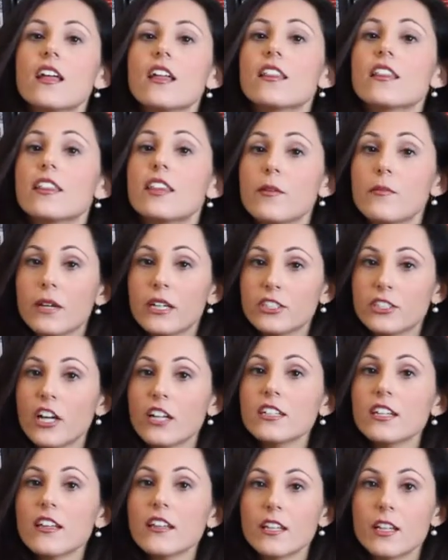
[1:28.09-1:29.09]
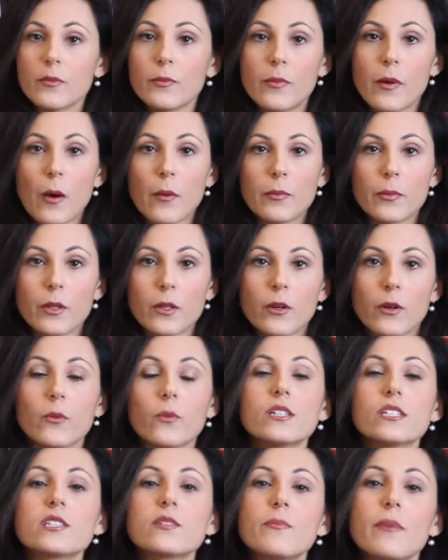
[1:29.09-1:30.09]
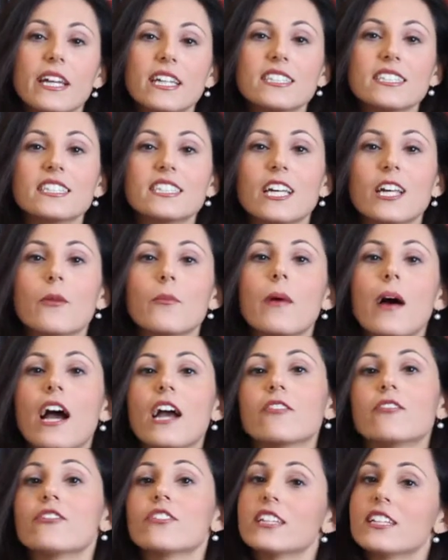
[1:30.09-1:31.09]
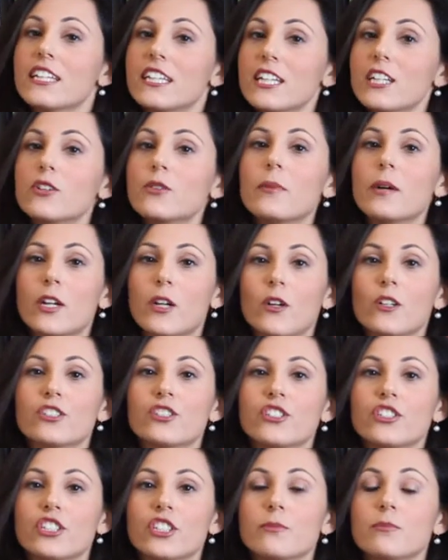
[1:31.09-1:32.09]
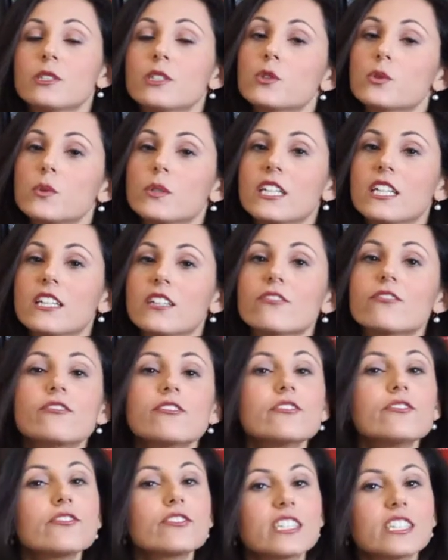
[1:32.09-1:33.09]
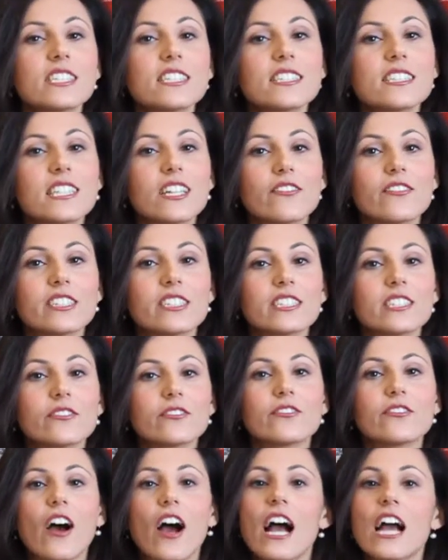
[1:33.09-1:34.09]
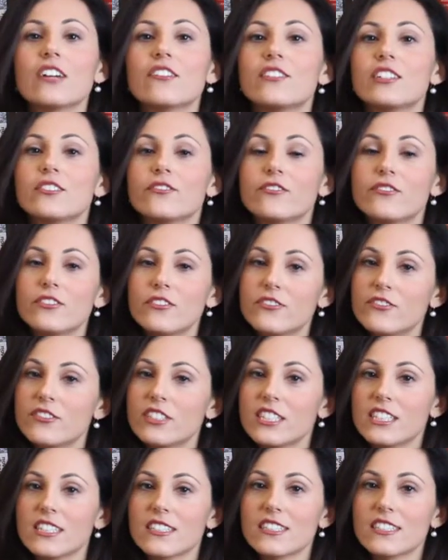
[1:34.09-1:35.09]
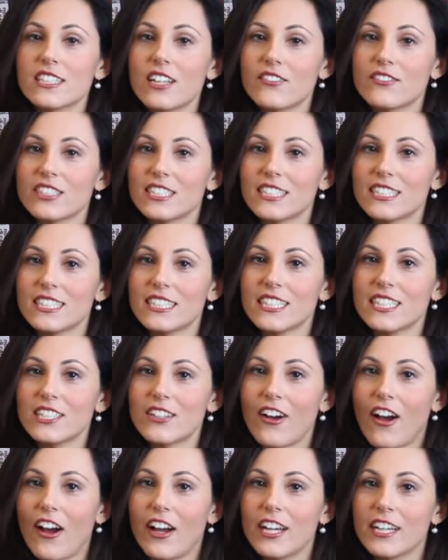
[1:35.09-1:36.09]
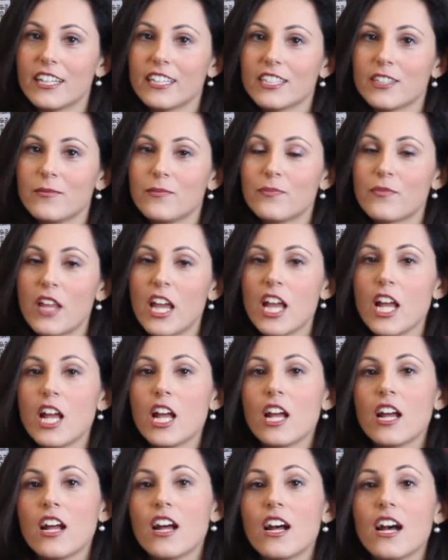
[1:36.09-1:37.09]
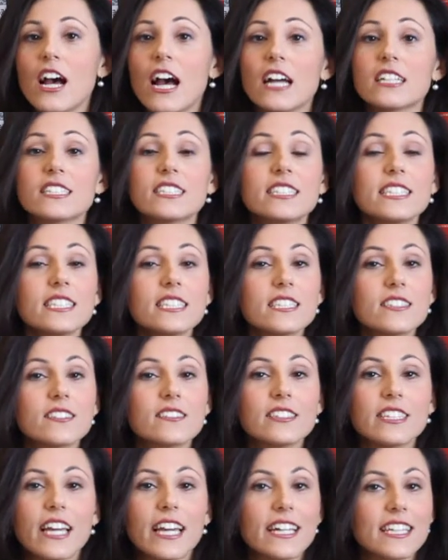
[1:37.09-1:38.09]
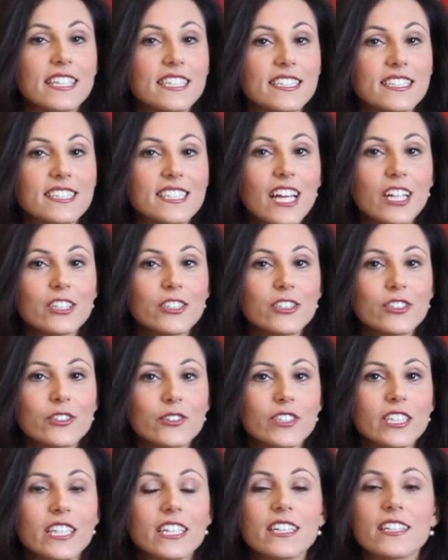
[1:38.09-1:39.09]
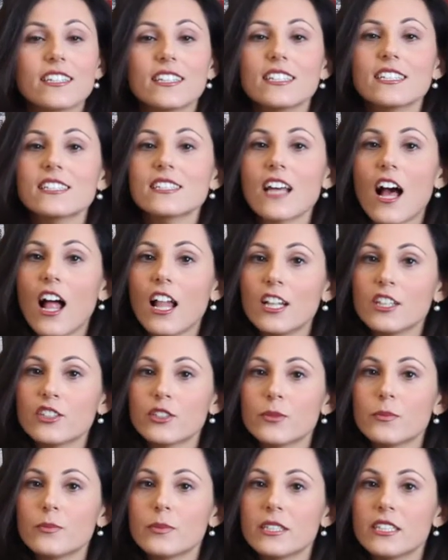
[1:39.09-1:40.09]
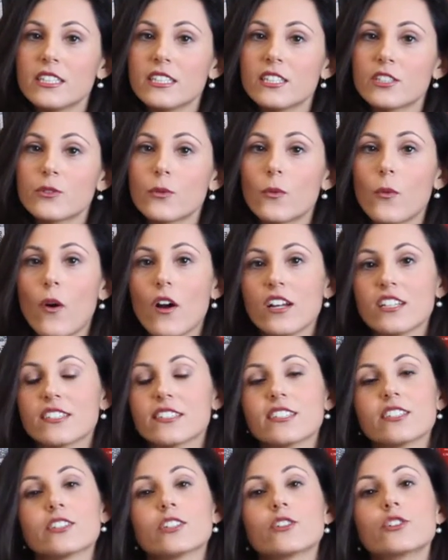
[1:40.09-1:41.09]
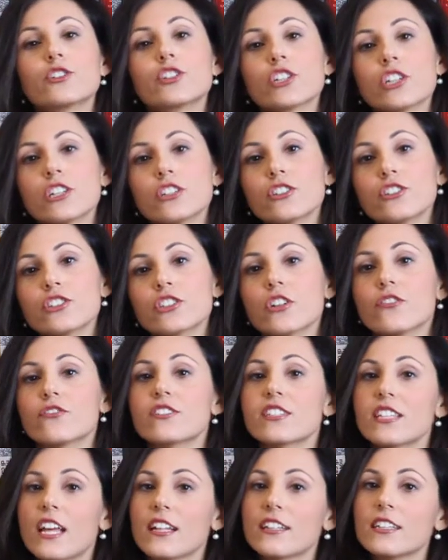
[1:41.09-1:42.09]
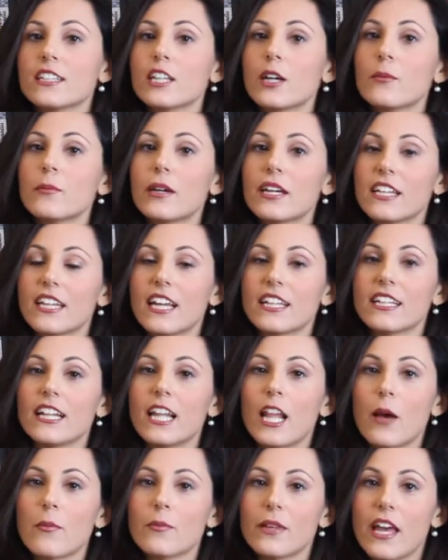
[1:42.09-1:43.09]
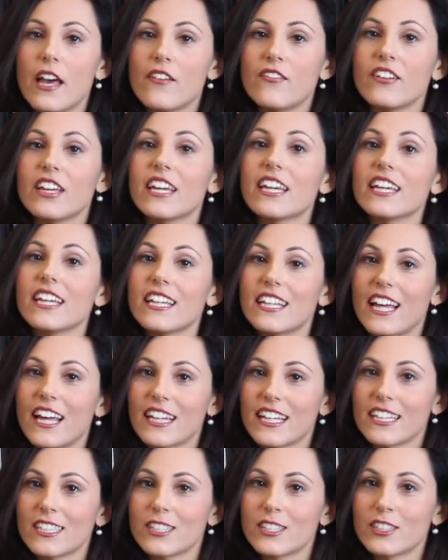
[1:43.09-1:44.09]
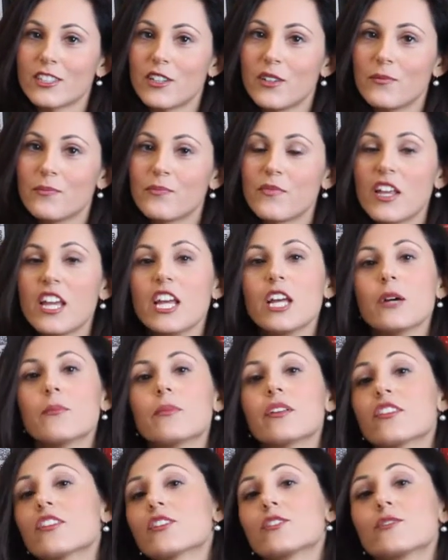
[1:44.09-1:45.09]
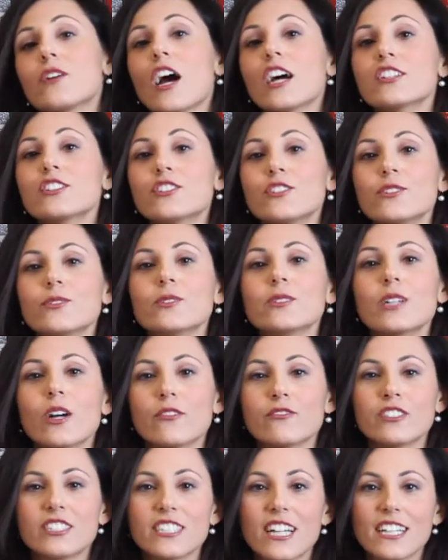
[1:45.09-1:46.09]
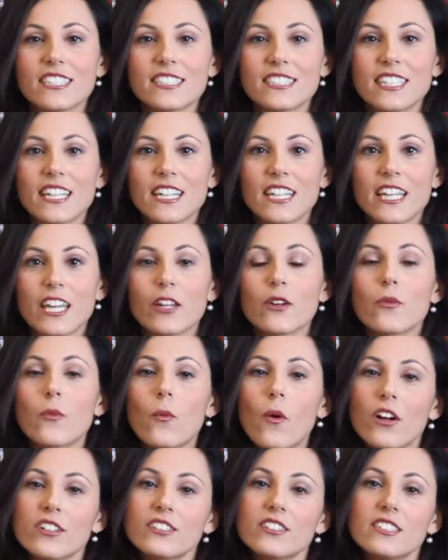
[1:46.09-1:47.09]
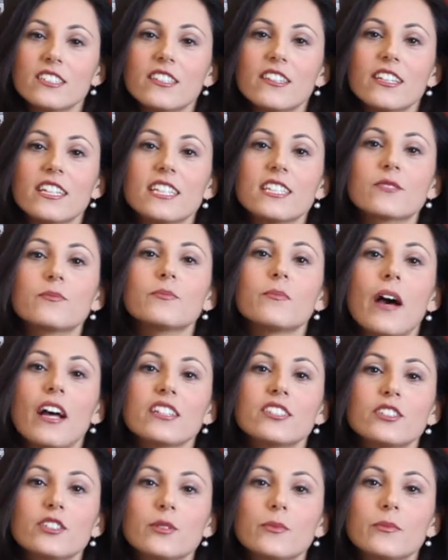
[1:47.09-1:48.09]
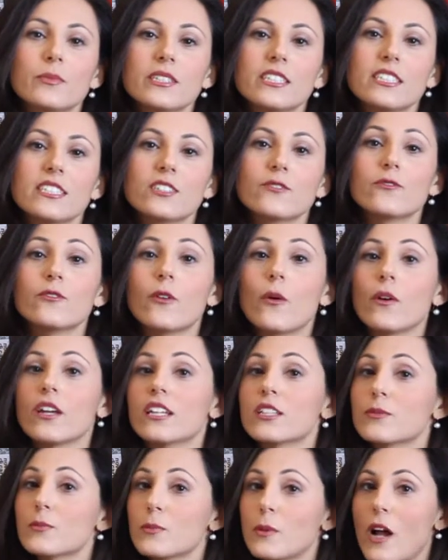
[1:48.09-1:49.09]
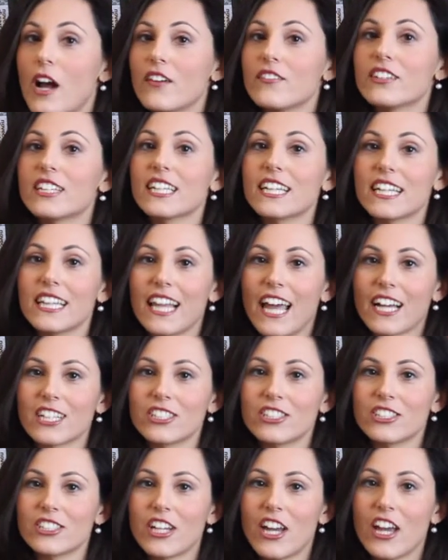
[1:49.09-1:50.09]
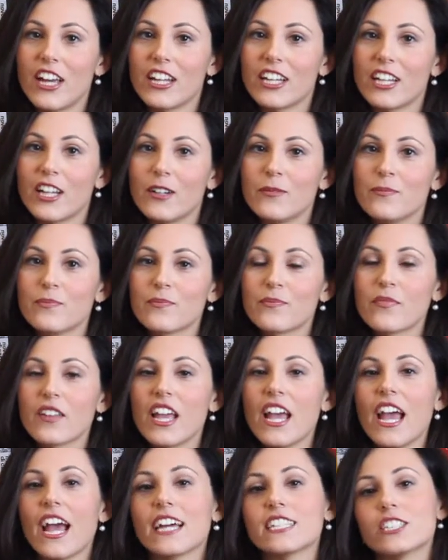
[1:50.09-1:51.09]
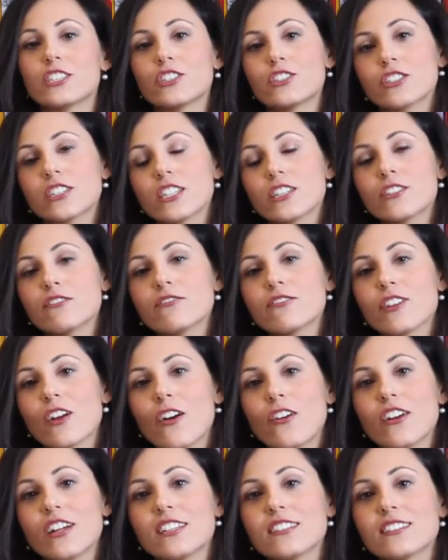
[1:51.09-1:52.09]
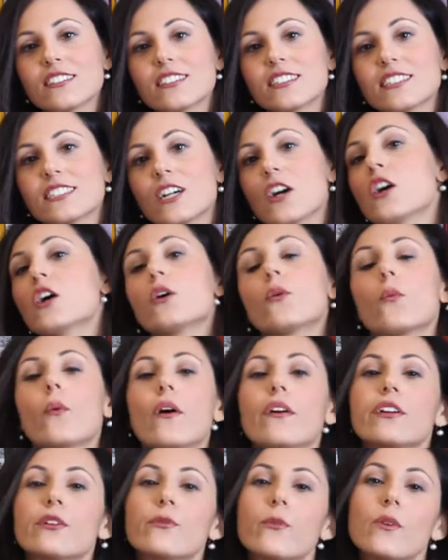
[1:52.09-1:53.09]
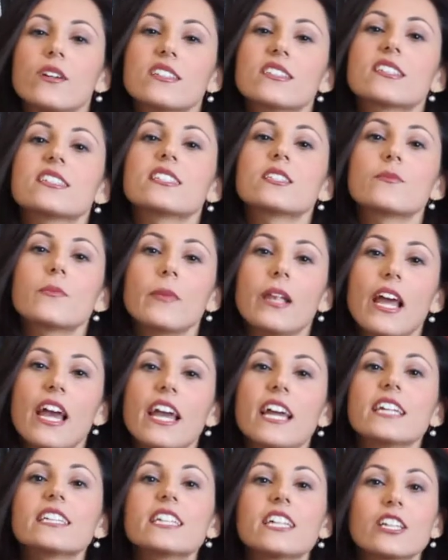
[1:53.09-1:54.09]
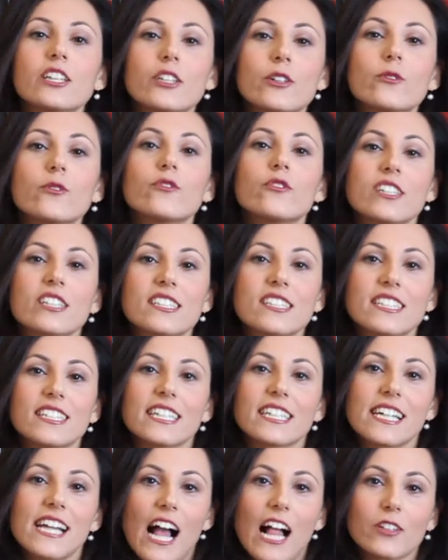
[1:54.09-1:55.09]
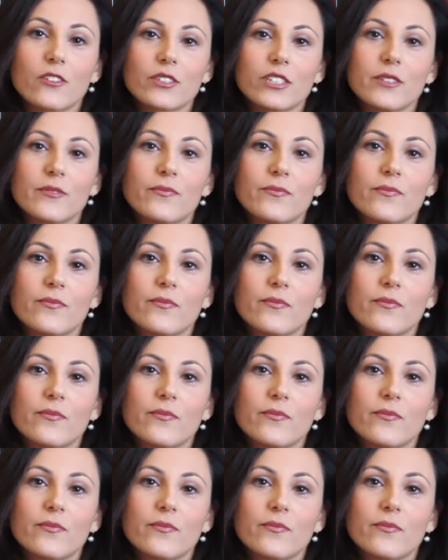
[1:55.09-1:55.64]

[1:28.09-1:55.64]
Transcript: The Madonna del Popolo was painted by Federico Barocci between 1575 and 1579. Until the 18th century, this altarpiece was in the Church of Santa Maria della Pieve in Arezzo, but the Grand Duke of Tuscany wanted this masterpiece for his private collection, and he took it to Florence, where it was displayed in the Uffizi Gallery.